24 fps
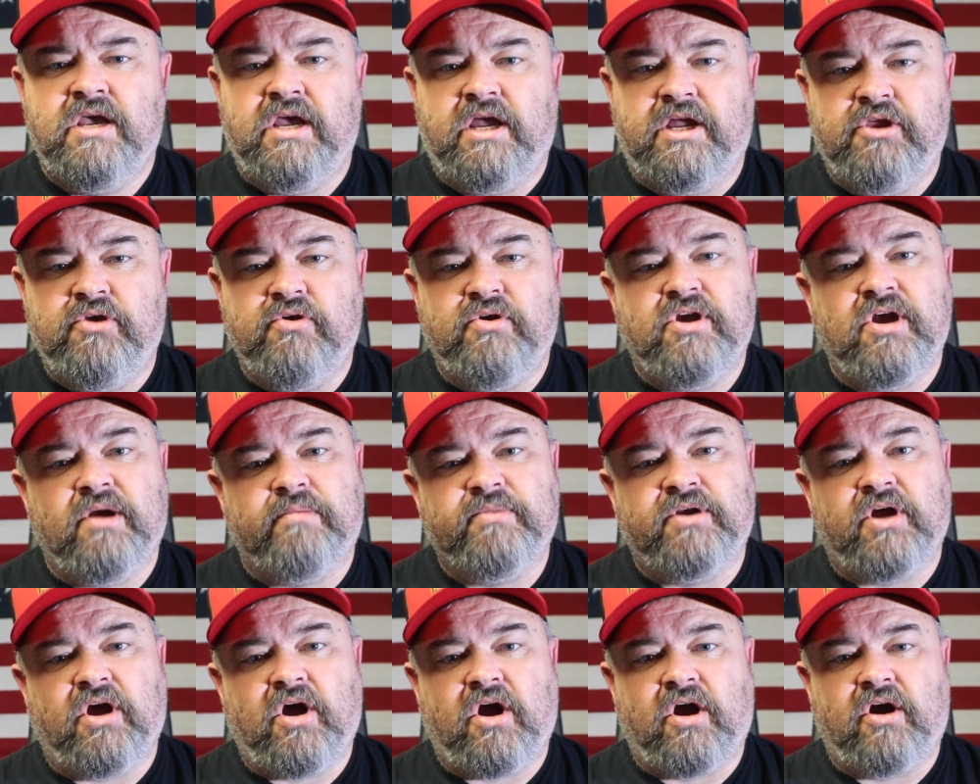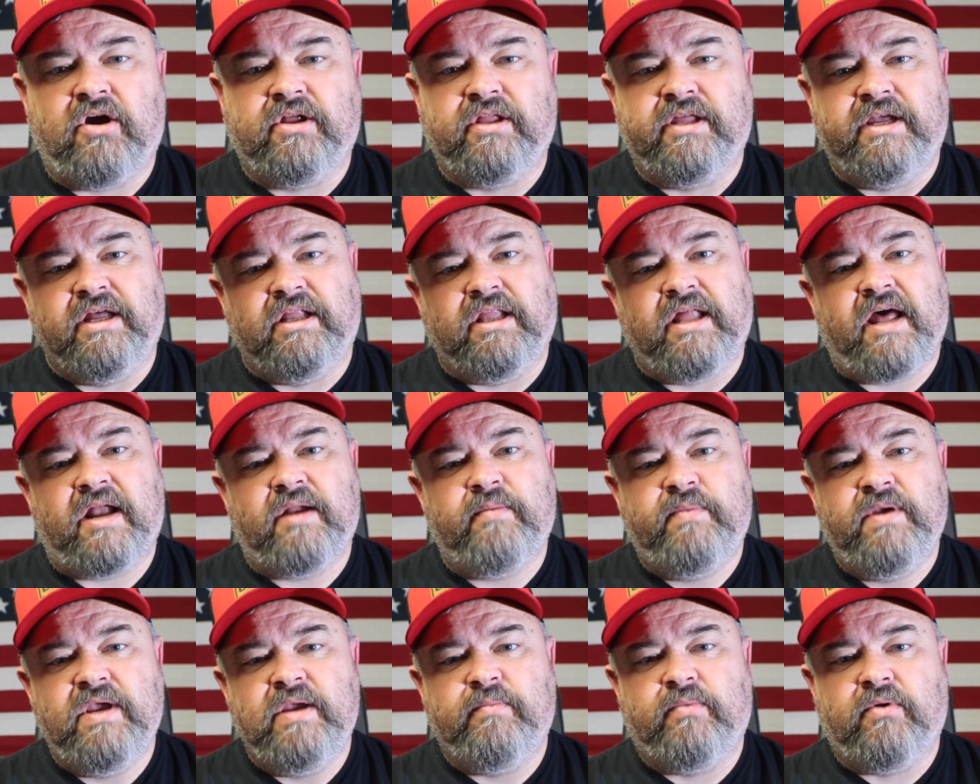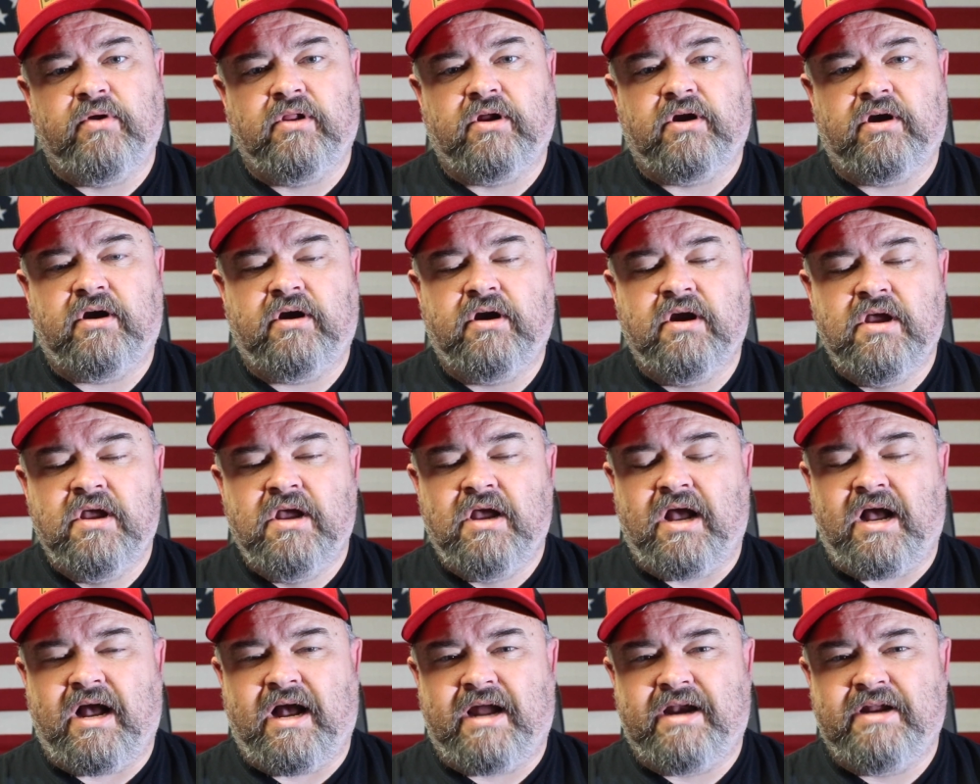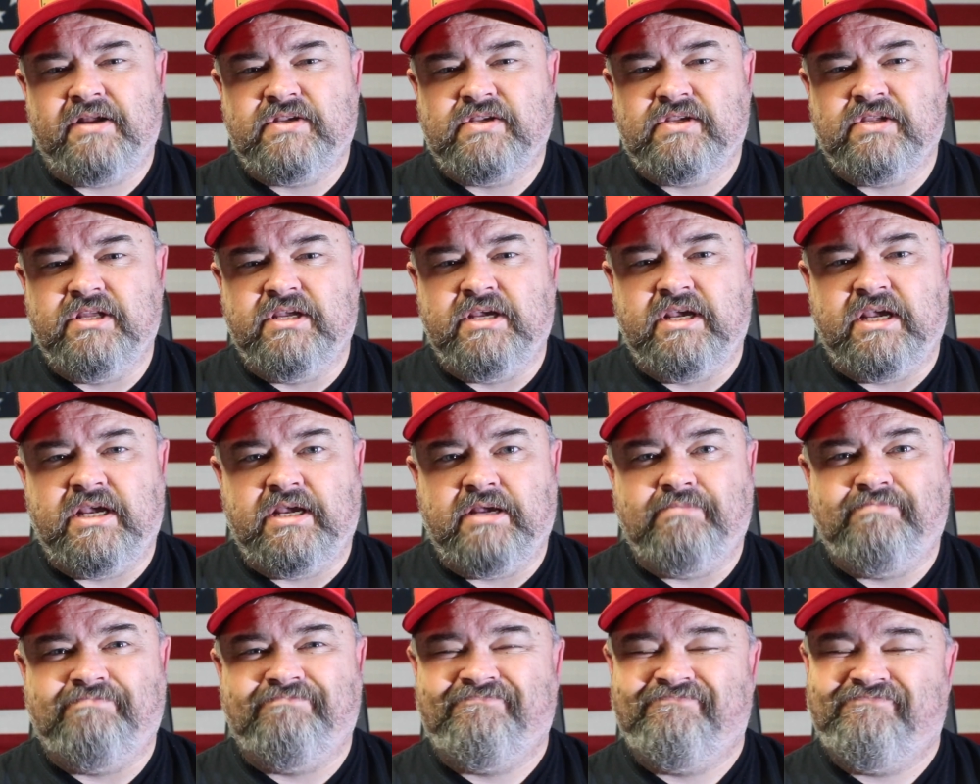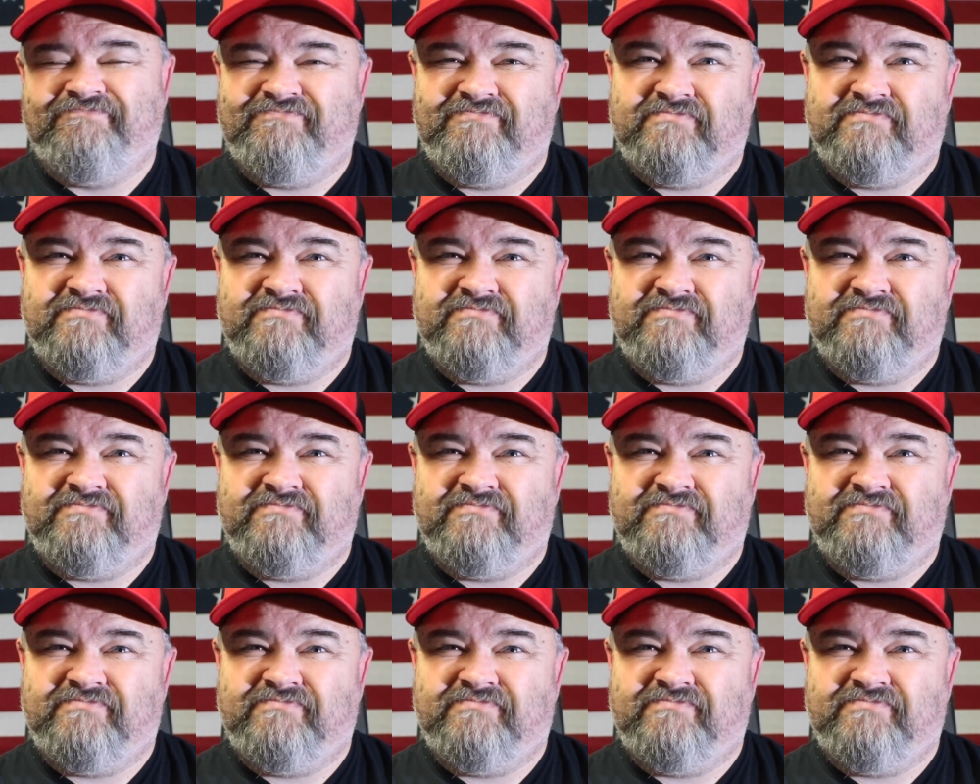and you come to Harley, a lot of people are honestly